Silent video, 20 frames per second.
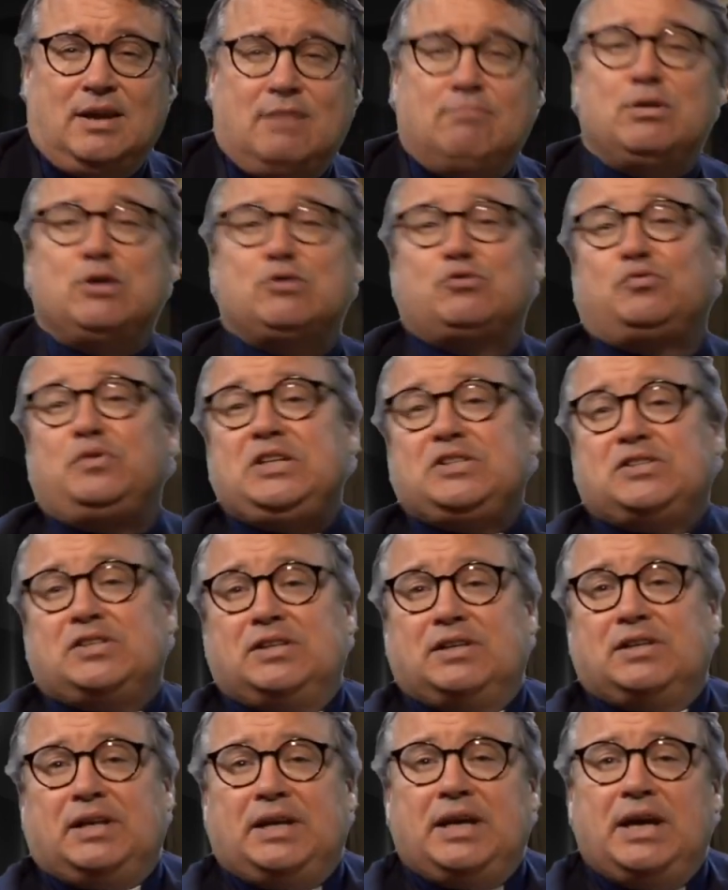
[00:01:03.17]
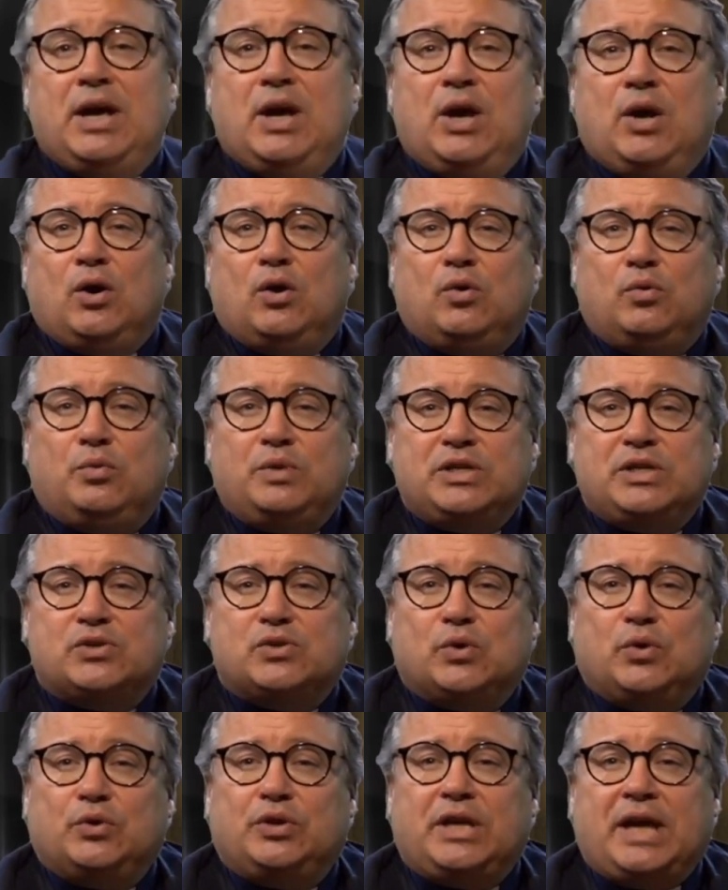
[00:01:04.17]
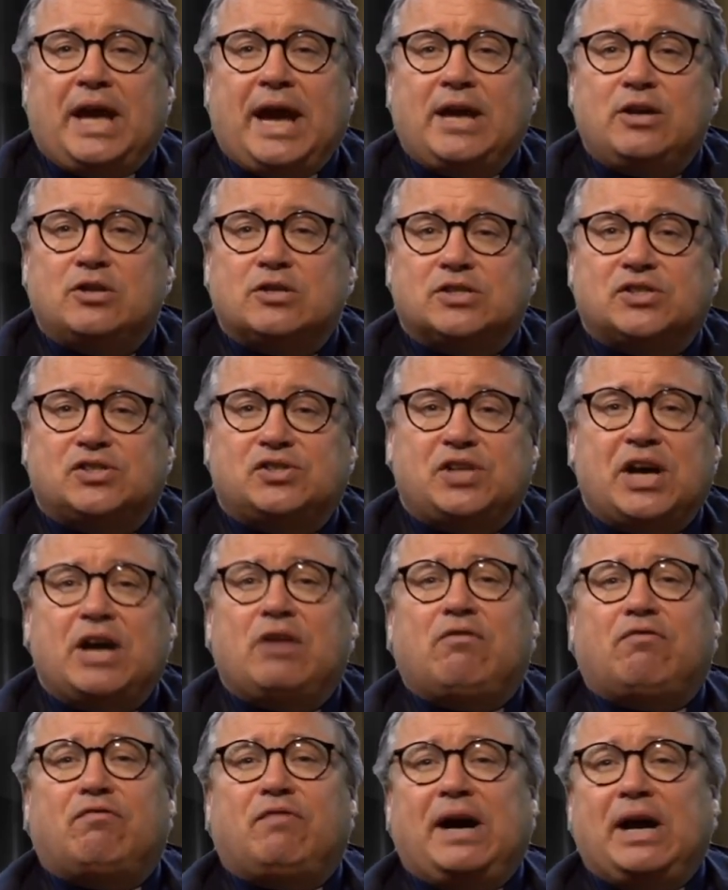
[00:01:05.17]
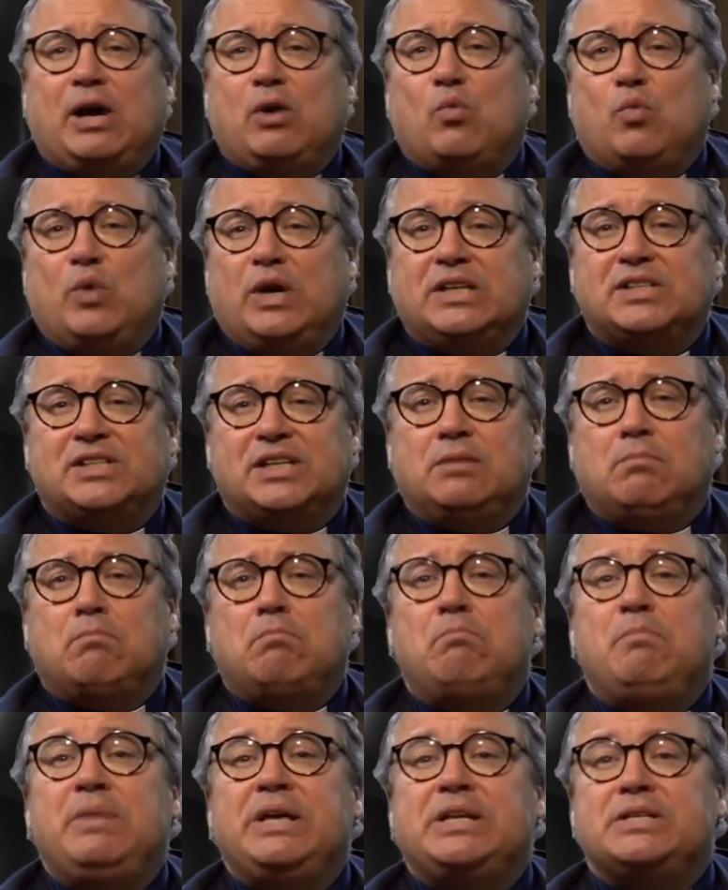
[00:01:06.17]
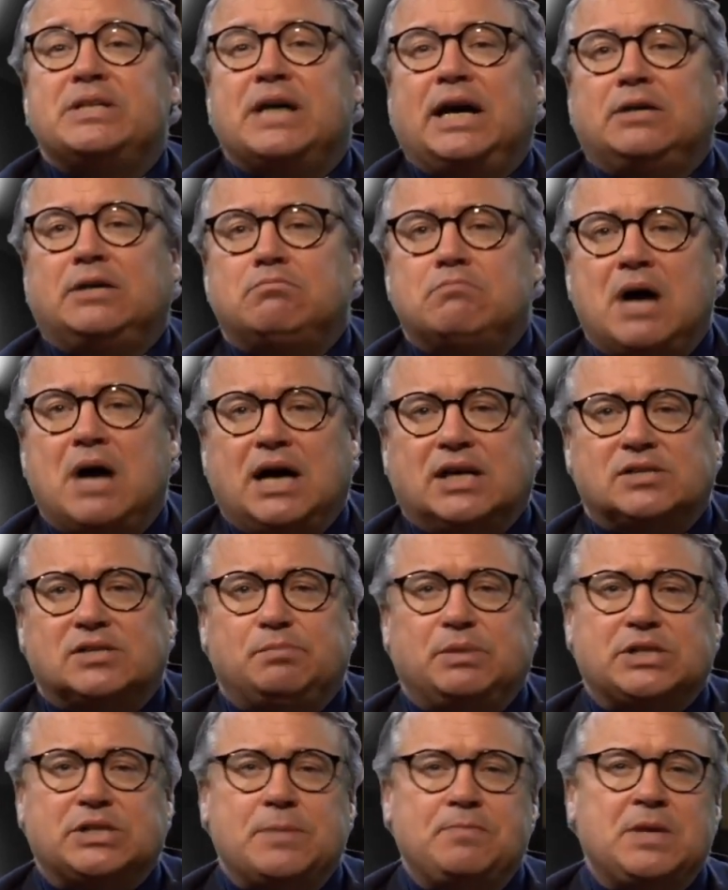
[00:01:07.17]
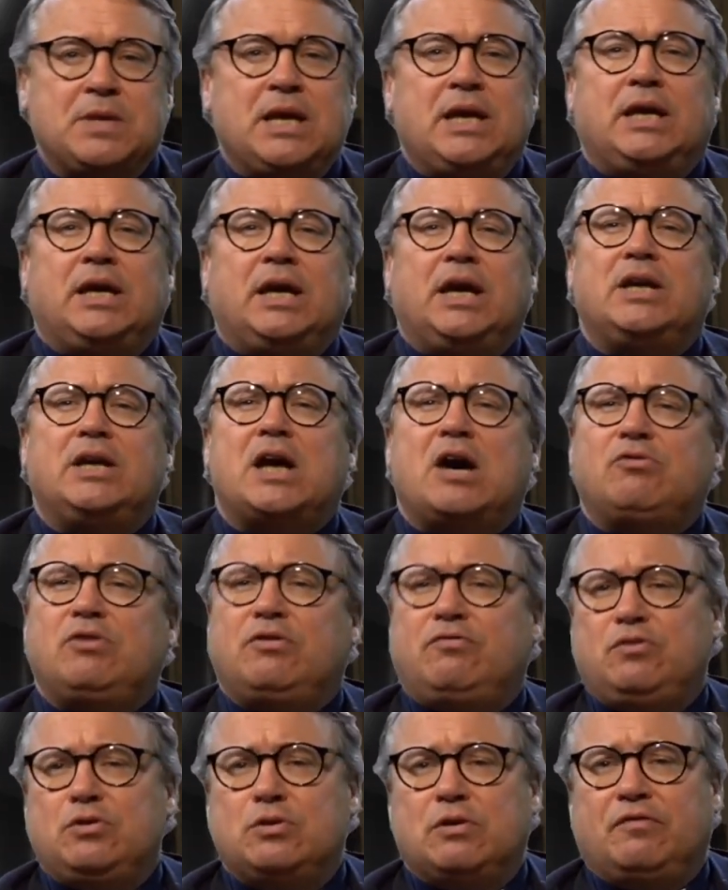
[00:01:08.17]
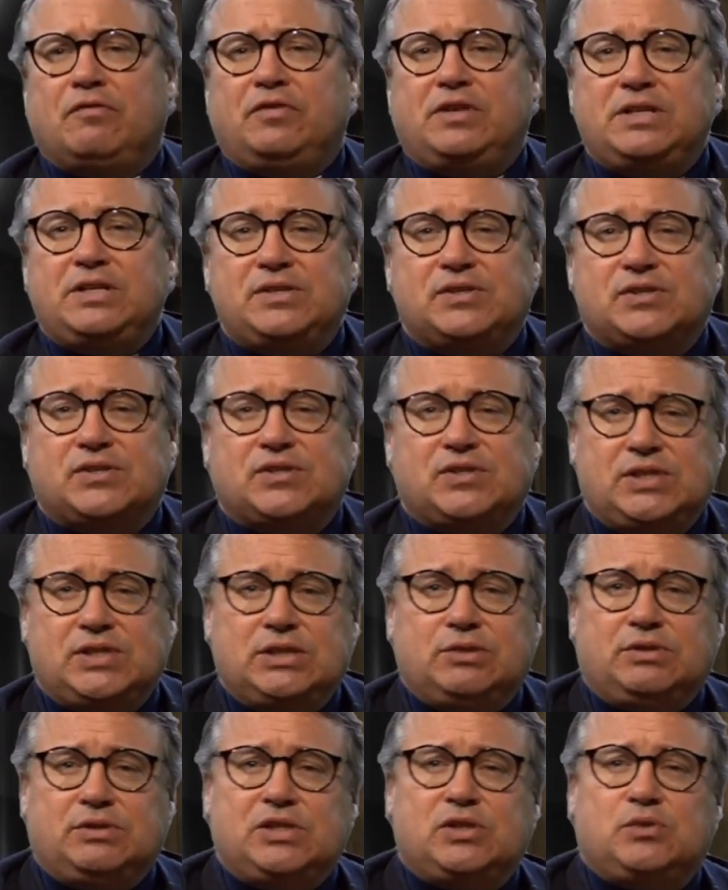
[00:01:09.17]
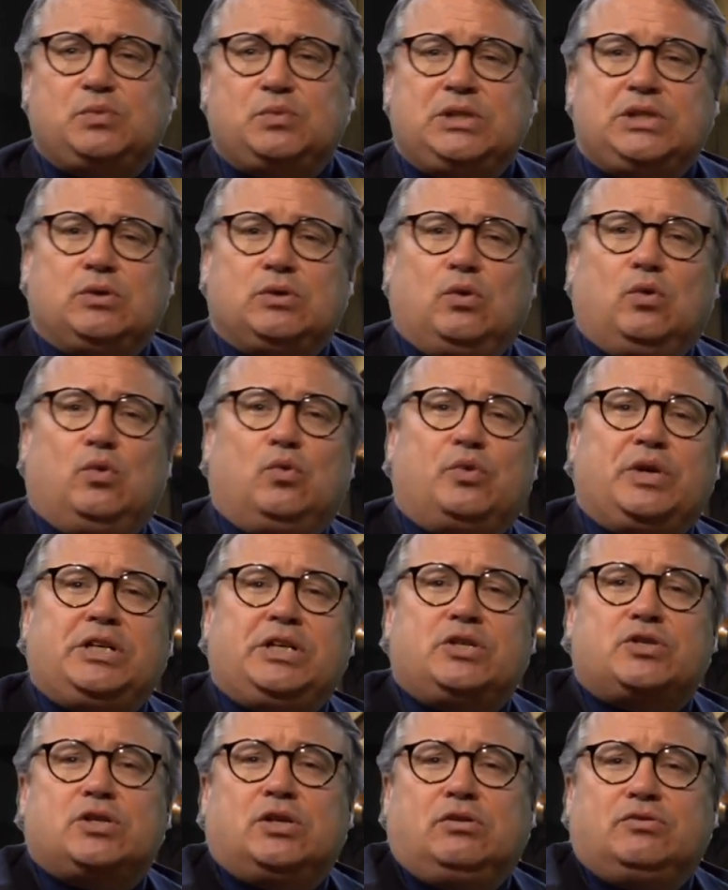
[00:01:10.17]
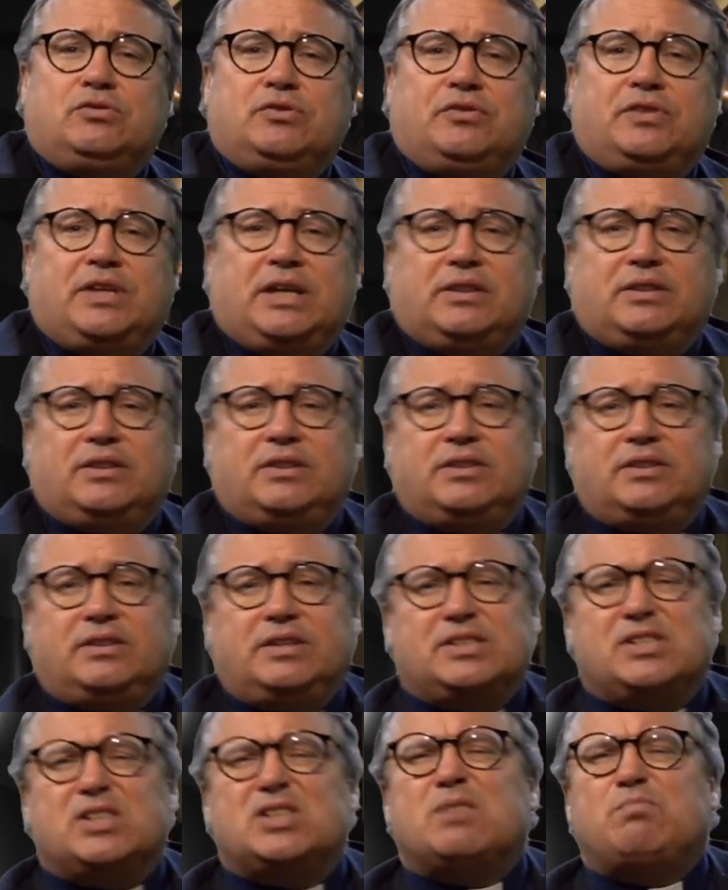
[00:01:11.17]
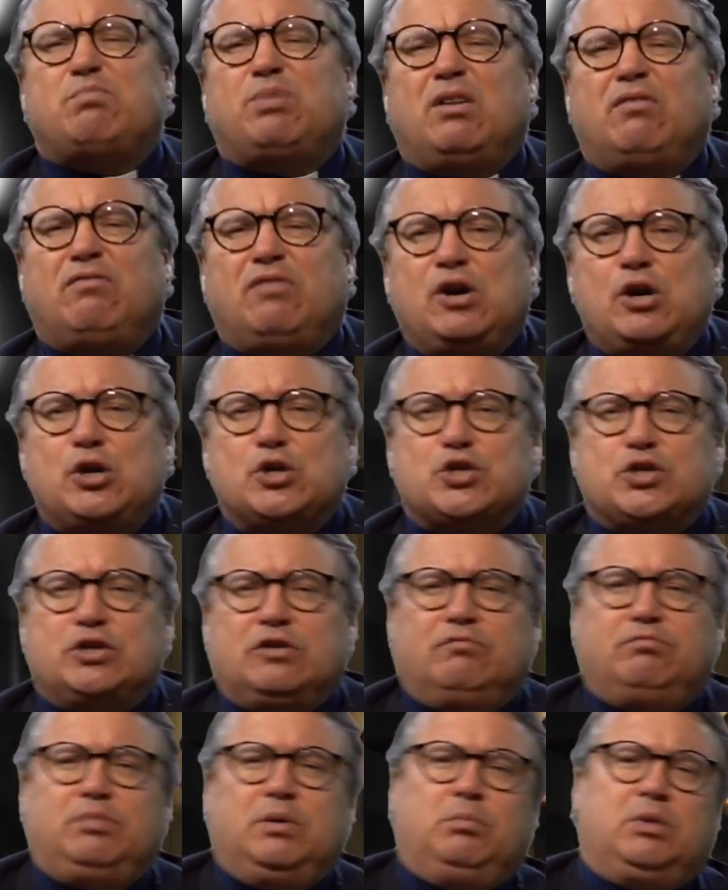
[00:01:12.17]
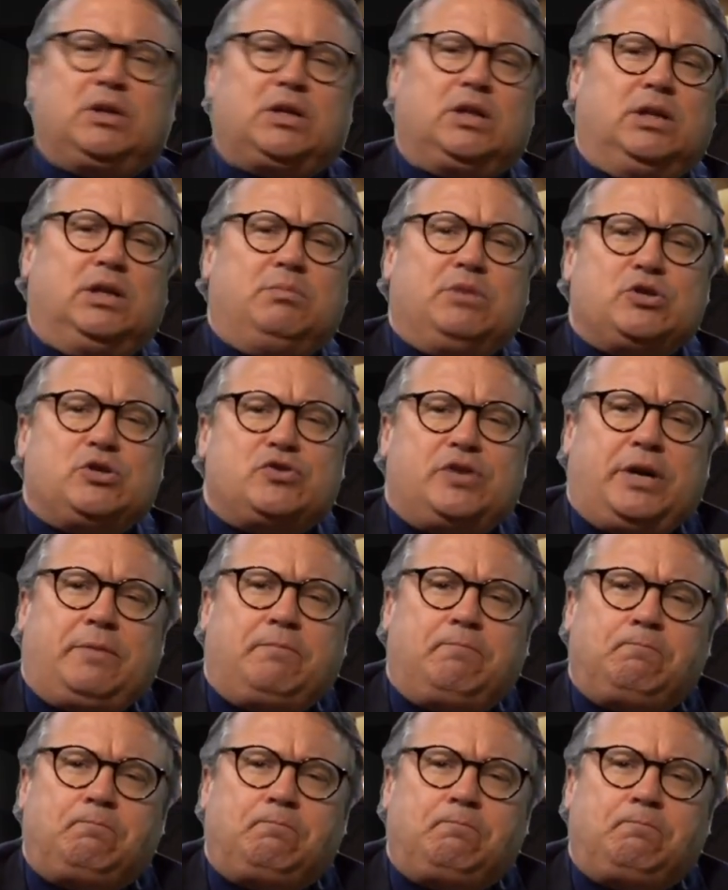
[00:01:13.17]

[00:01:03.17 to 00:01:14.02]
Most recently, we saw the angel's terrifying wings in Midnight Mass, but in our review of these series, we already told you that this is a perversion of biblical imagery.